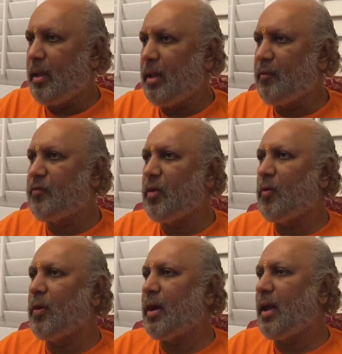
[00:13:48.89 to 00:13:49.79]
if
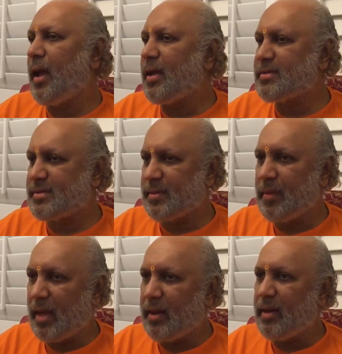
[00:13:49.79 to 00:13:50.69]
one has
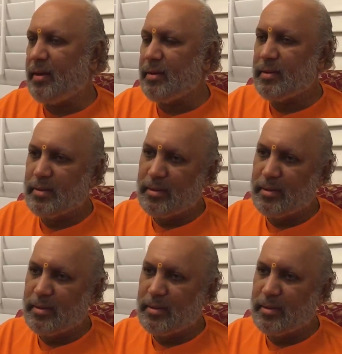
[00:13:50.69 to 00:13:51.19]
married,